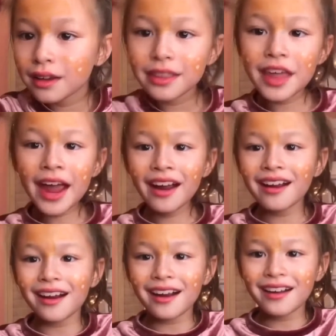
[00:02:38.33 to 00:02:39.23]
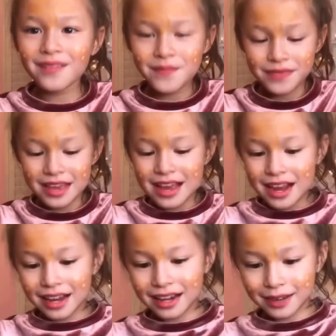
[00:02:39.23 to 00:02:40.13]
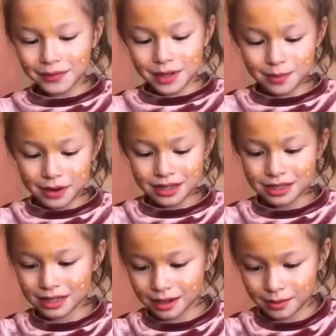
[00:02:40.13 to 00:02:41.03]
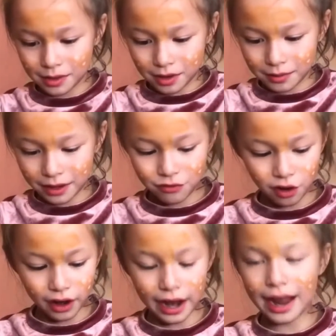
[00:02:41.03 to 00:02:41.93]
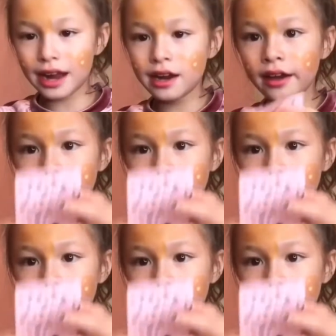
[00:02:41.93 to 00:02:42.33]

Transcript: there! And I'm gonna put some on my forehead.